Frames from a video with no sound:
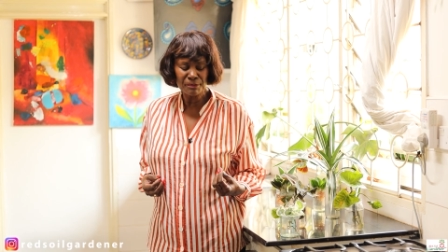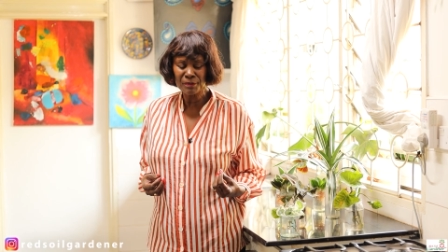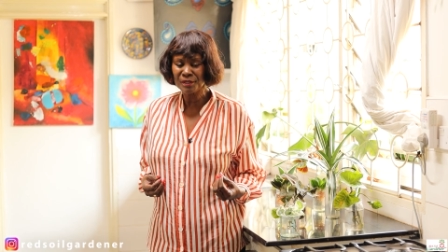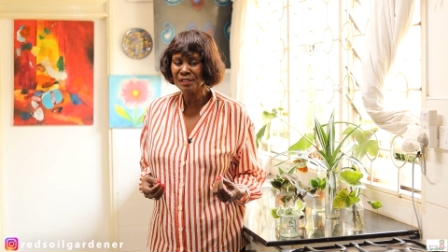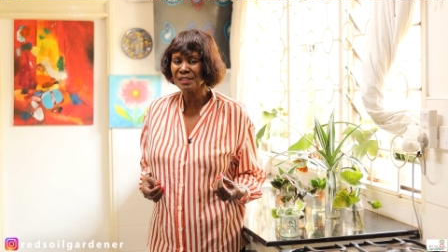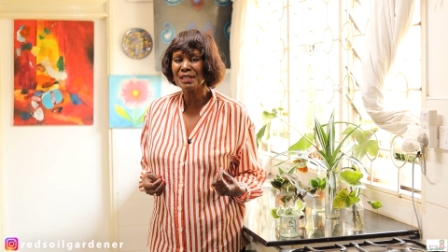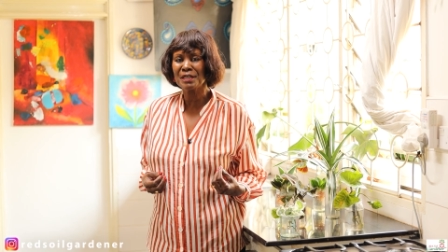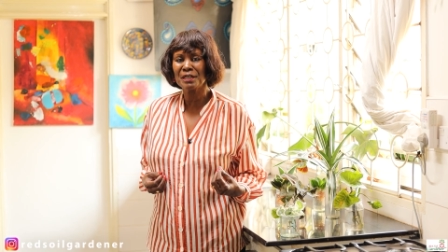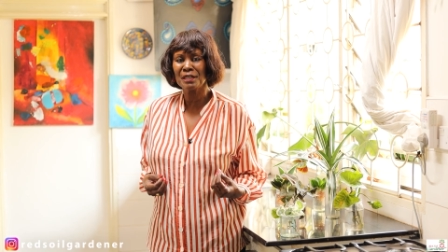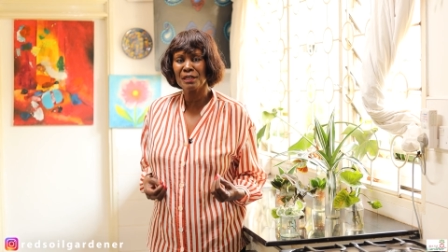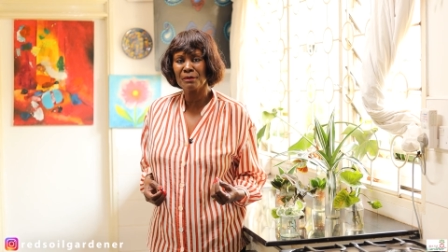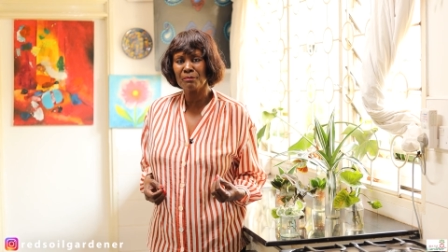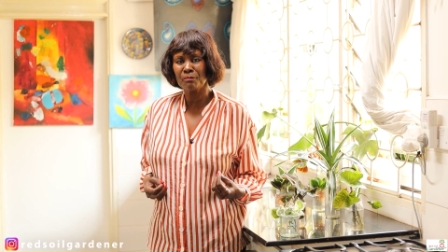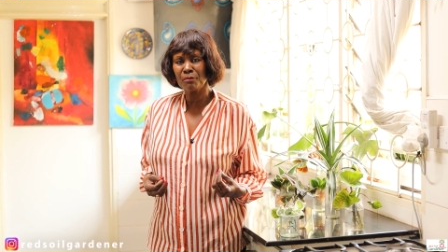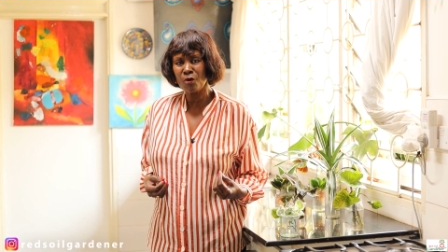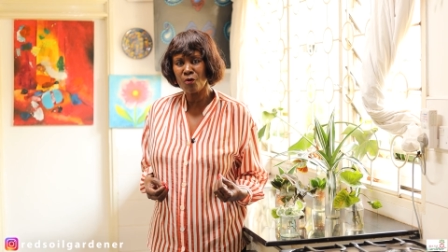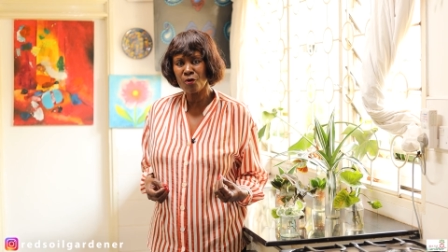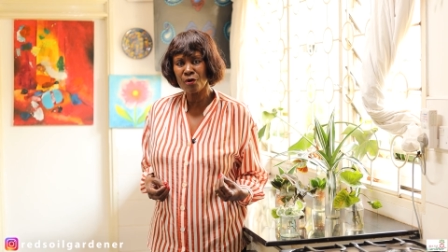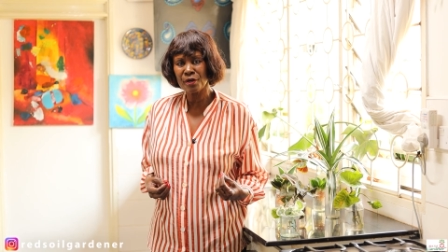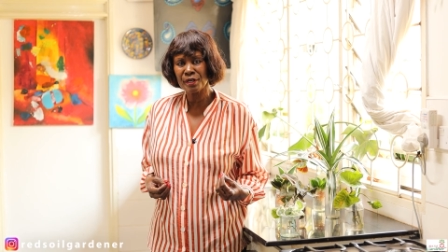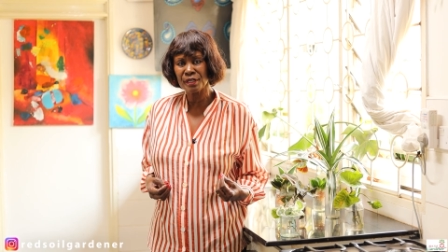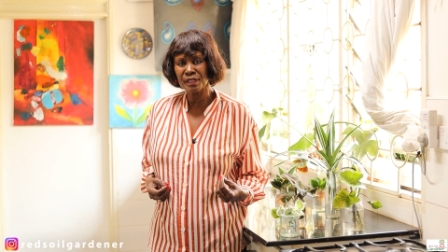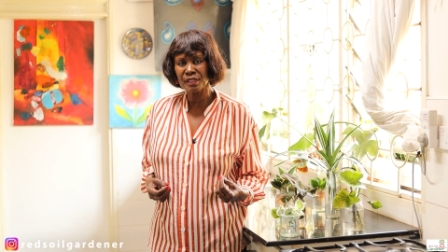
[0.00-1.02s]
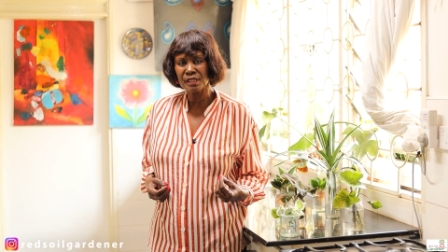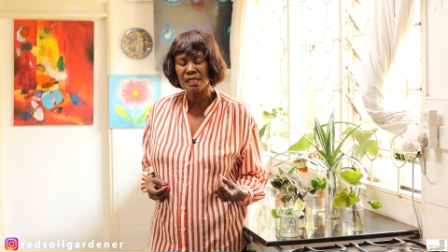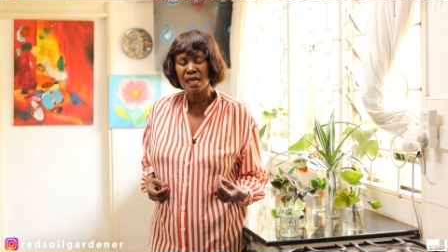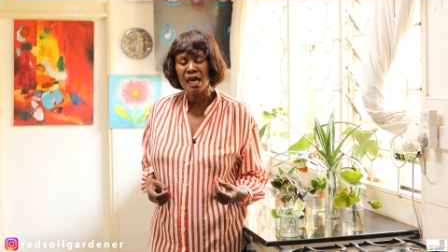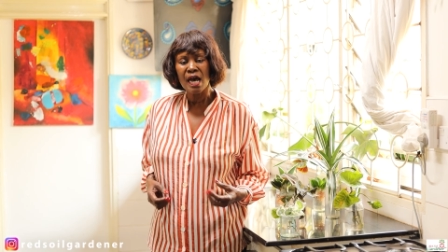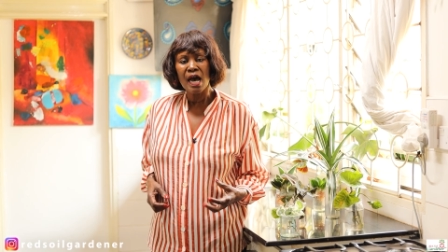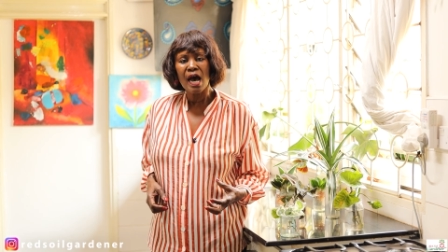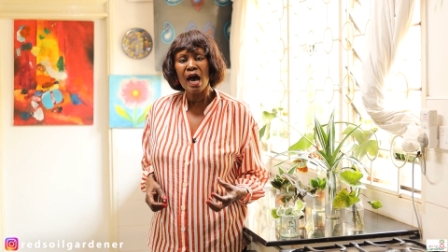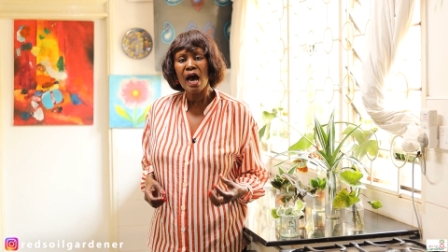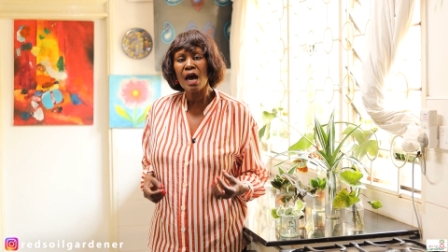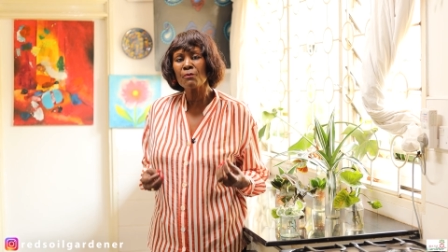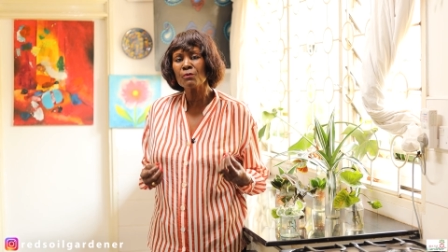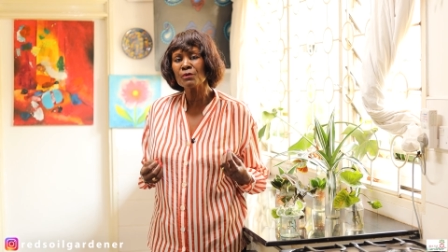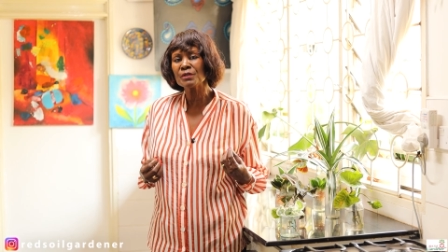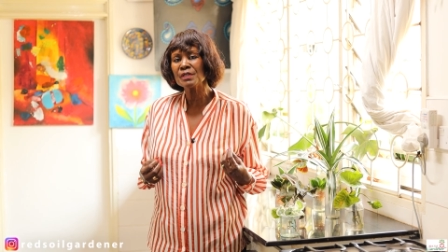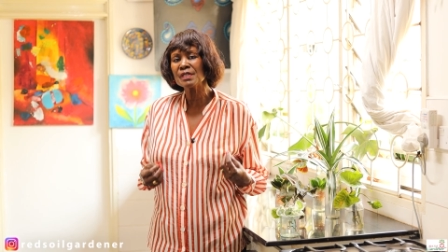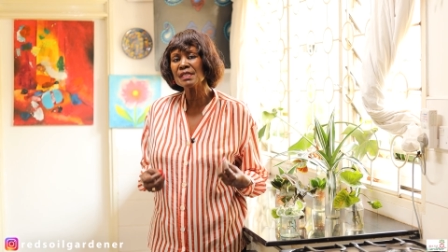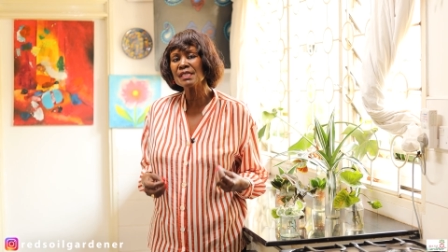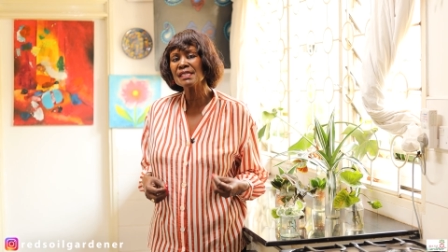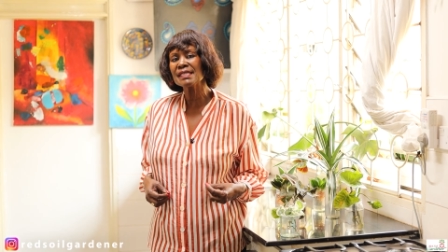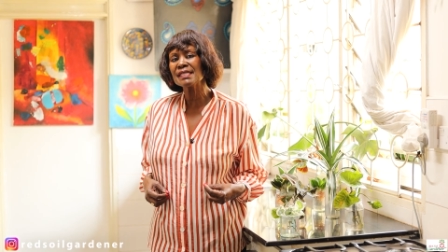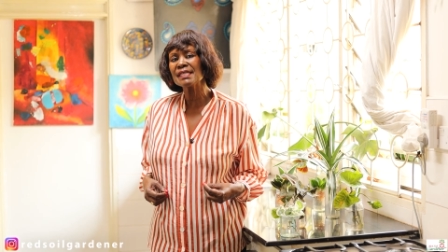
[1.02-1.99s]
particular point, I
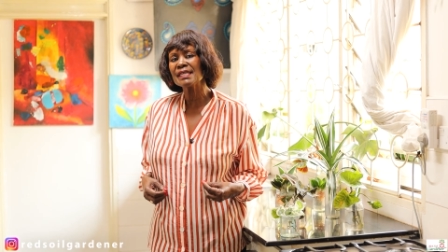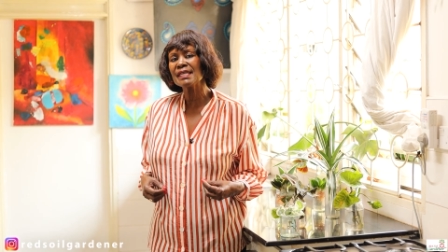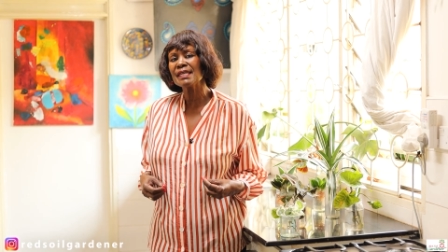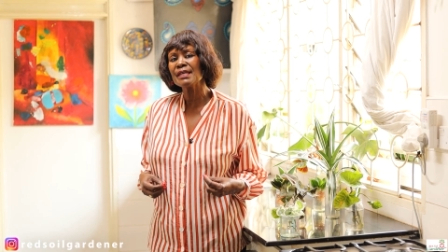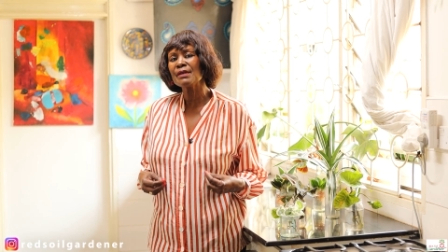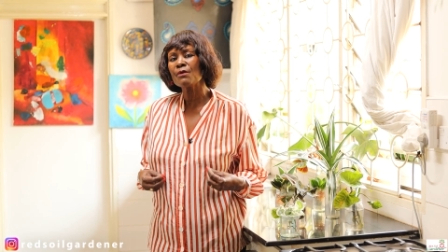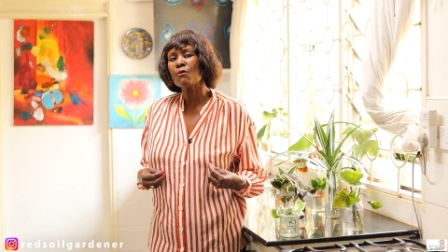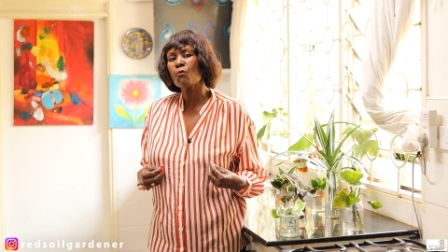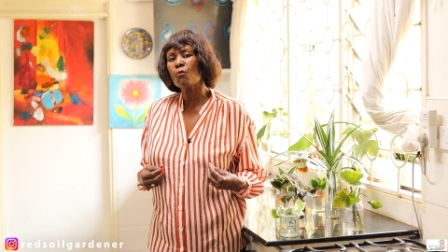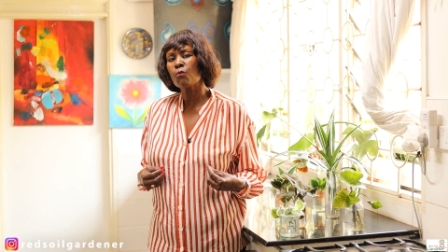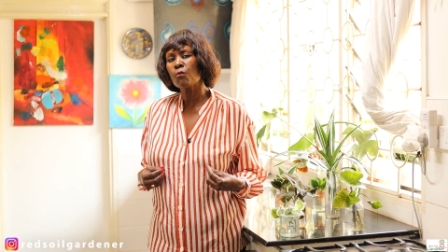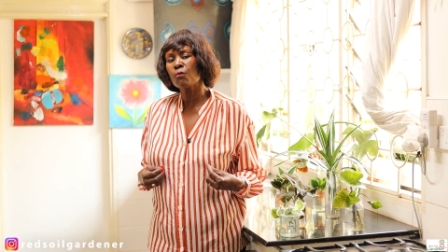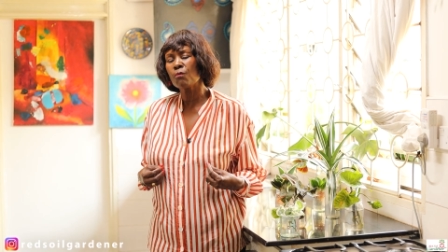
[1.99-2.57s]
wouldn't see,